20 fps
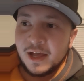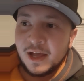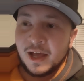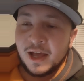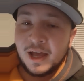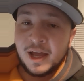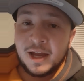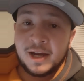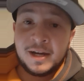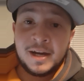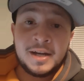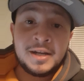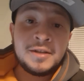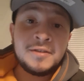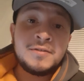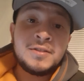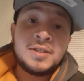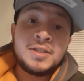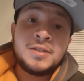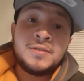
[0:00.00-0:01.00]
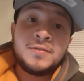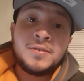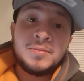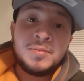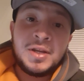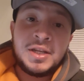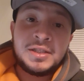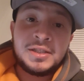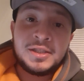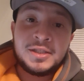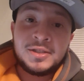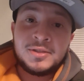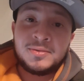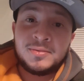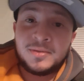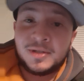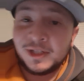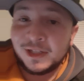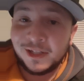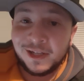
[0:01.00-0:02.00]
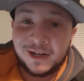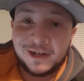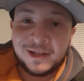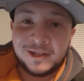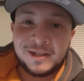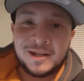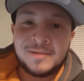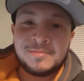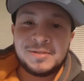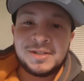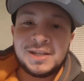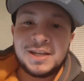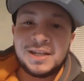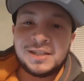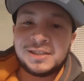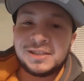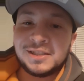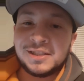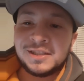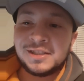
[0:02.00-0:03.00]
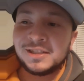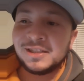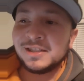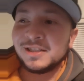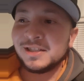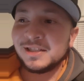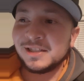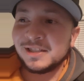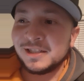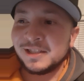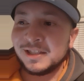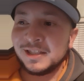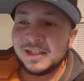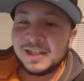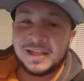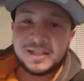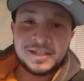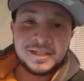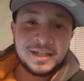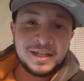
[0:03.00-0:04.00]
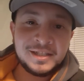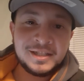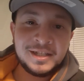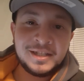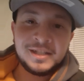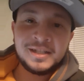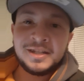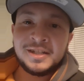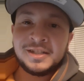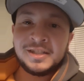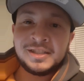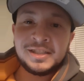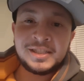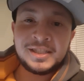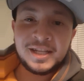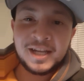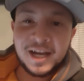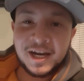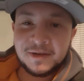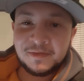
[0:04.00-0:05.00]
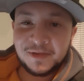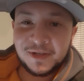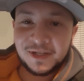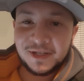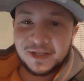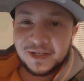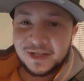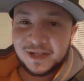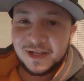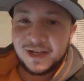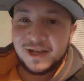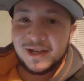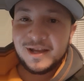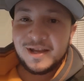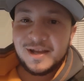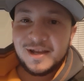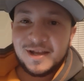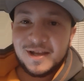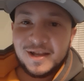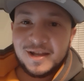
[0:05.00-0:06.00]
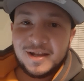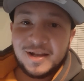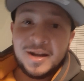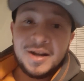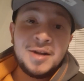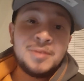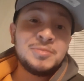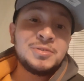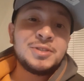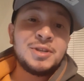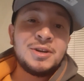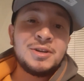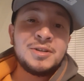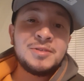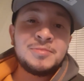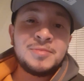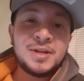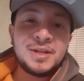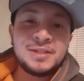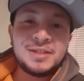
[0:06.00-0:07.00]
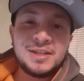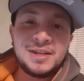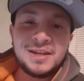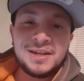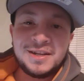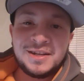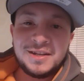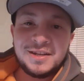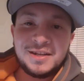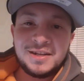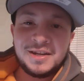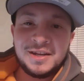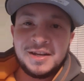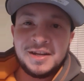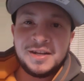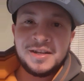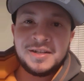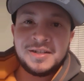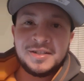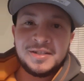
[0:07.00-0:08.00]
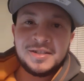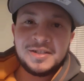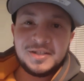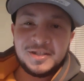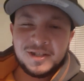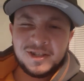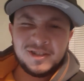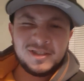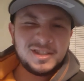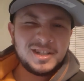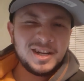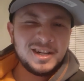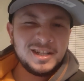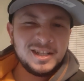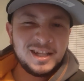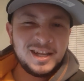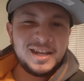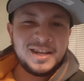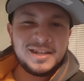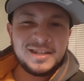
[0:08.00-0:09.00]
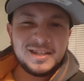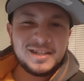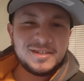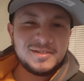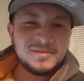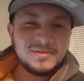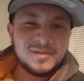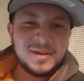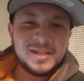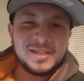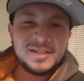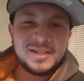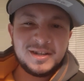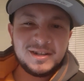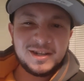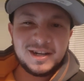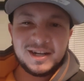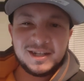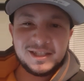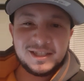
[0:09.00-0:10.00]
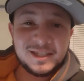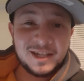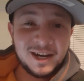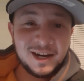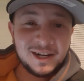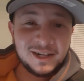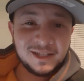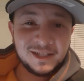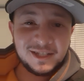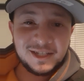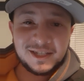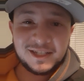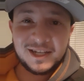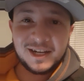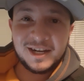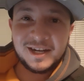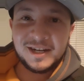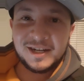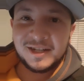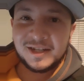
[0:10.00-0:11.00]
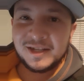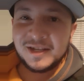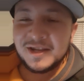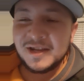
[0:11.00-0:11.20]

And any of this information is written out on the application, just in case you guys didn't understand me. I'm sorry about that. And, it's kind of late, so I sound kind of tired and look tired.